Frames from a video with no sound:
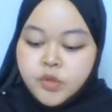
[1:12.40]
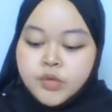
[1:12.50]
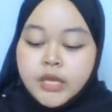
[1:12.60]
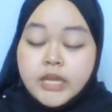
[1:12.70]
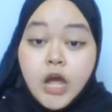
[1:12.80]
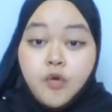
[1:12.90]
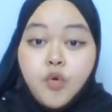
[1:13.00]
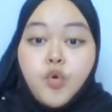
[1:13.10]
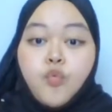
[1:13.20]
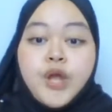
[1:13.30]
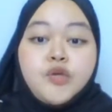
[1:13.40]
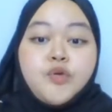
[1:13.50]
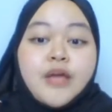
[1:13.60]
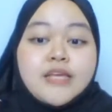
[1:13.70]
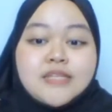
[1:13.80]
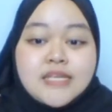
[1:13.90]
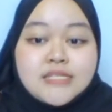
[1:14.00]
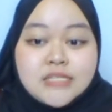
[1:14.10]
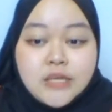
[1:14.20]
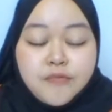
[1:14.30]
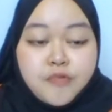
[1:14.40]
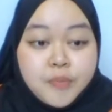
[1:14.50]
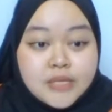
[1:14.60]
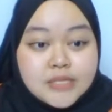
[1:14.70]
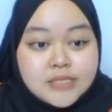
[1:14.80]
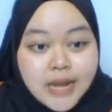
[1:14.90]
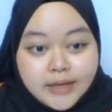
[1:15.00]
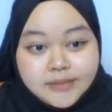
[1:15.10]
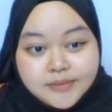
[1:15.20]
Okay, now, what you guys can see from this slide.